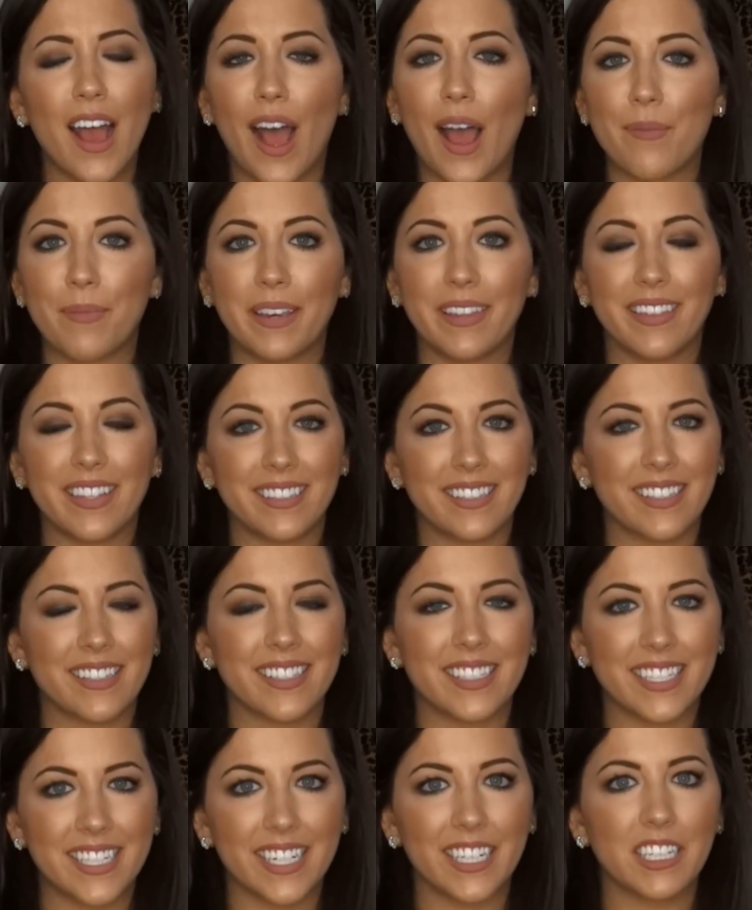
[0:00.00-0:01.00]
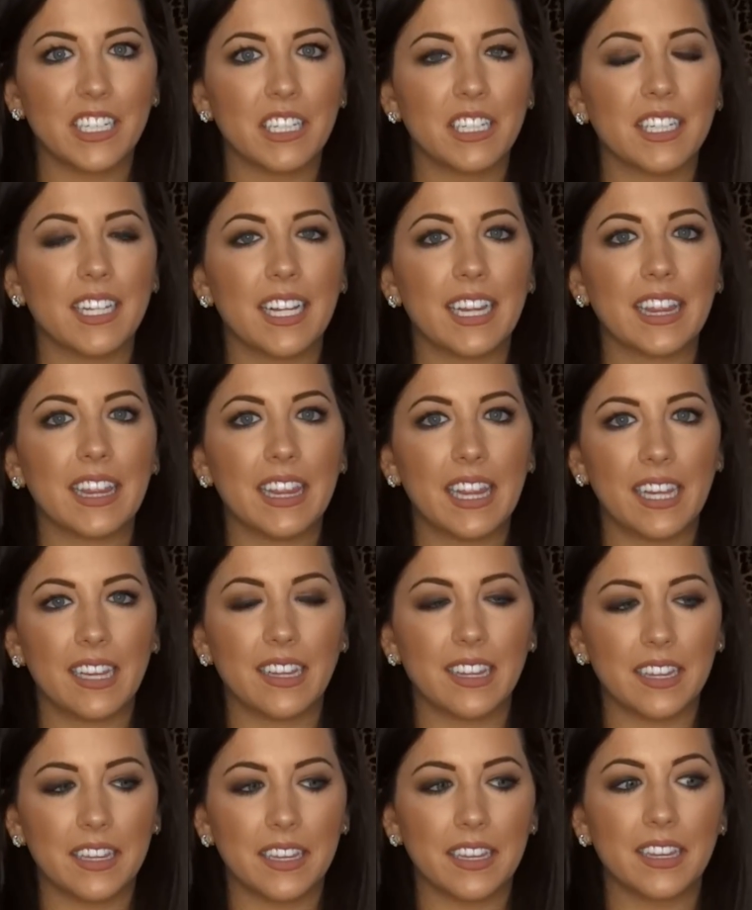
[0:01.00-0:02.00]
I mean, this is still
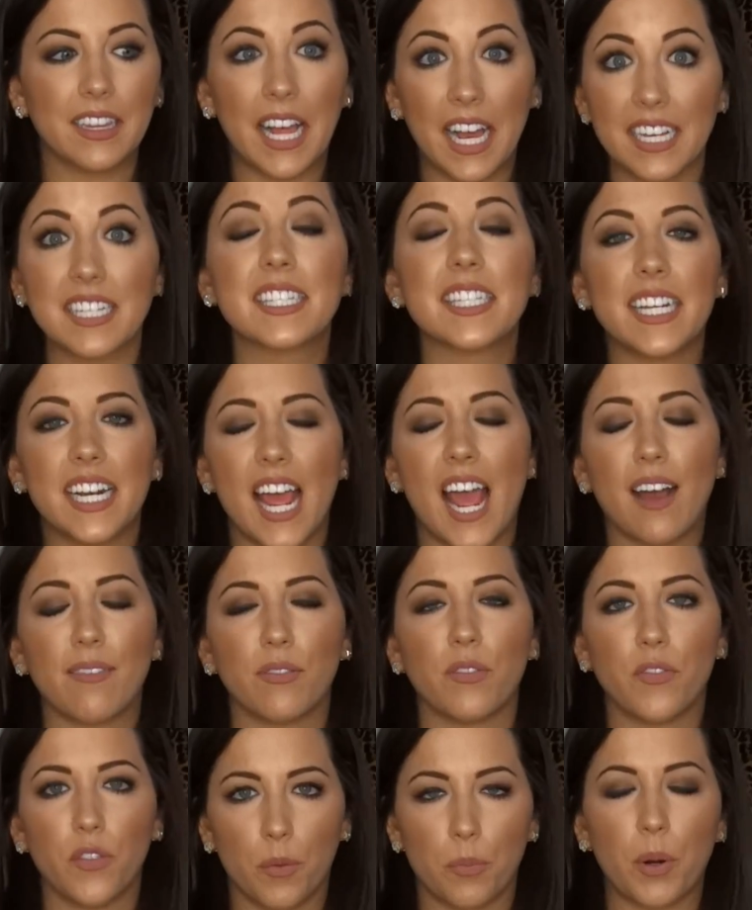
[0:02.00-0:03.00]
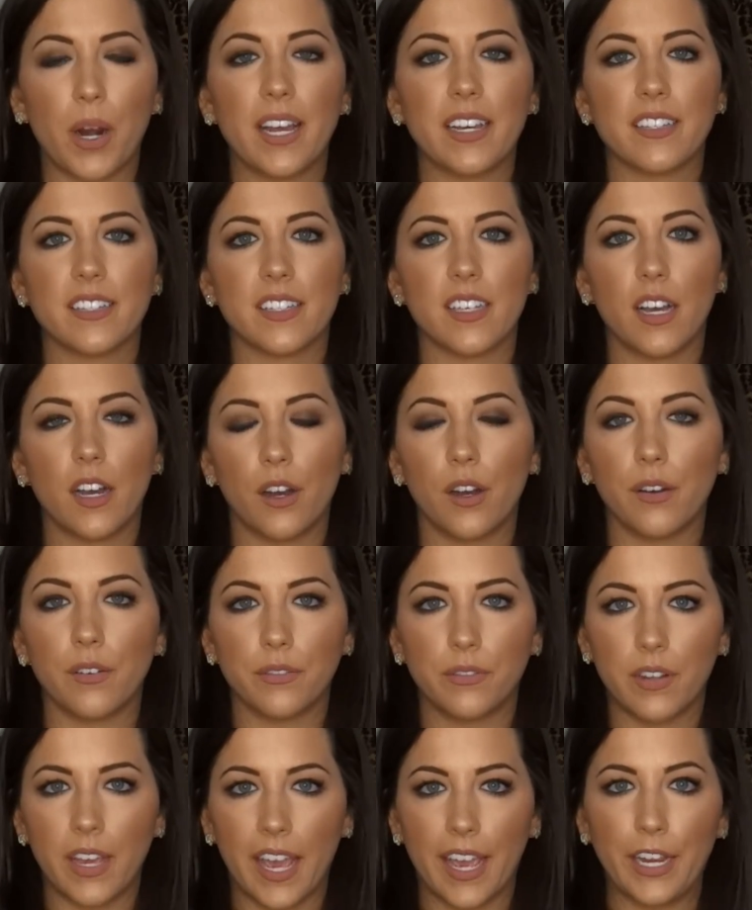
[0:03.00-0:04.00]
less than half of the price
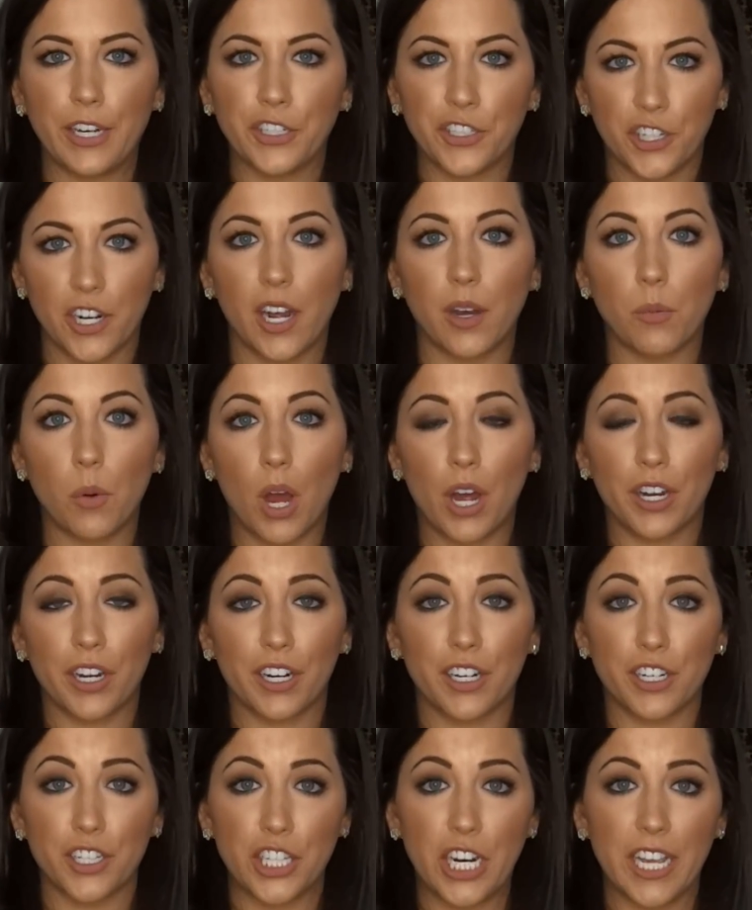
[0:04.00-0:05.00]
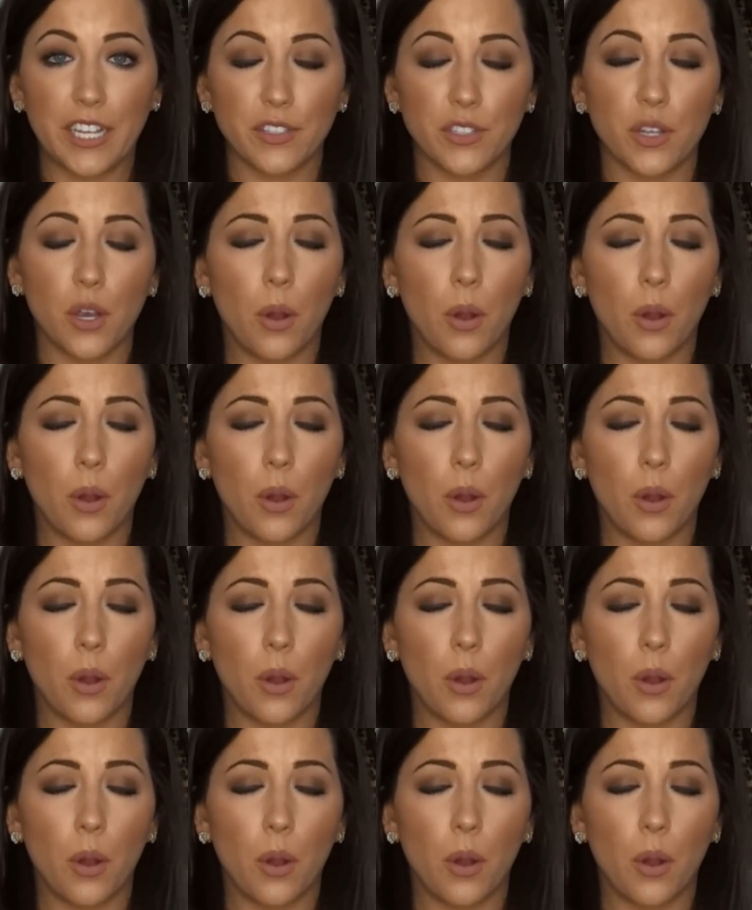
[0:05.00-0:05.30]
of a Chanel wallet on a chain.